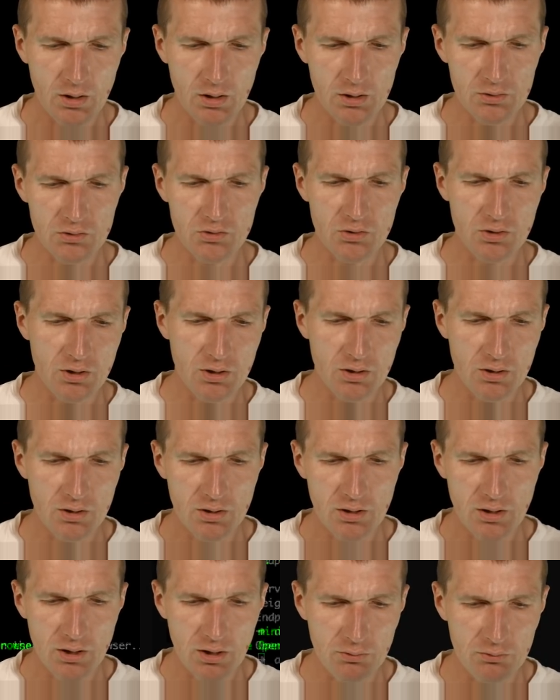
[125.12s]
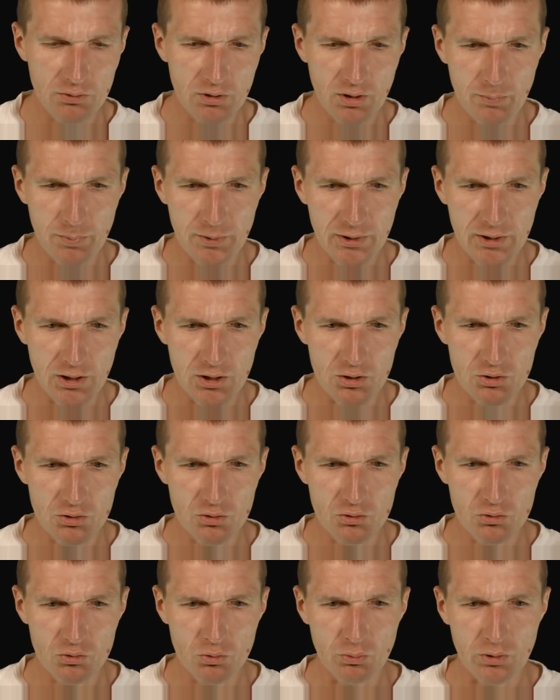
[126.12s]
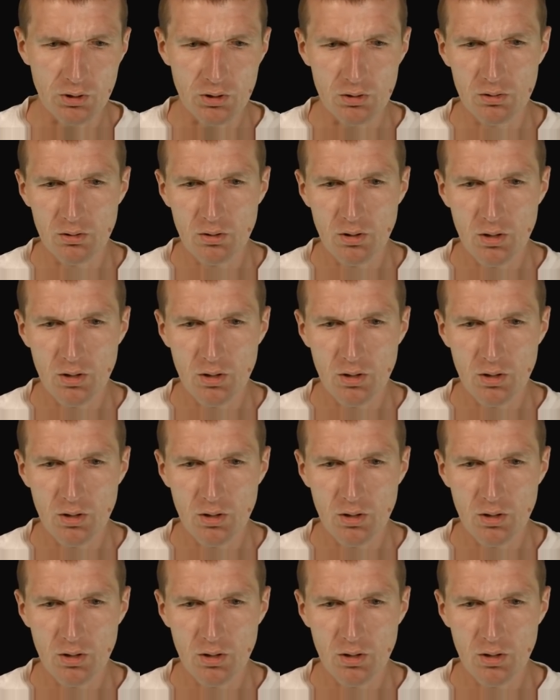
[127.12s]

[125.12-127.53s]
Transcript: and see how the application is doing.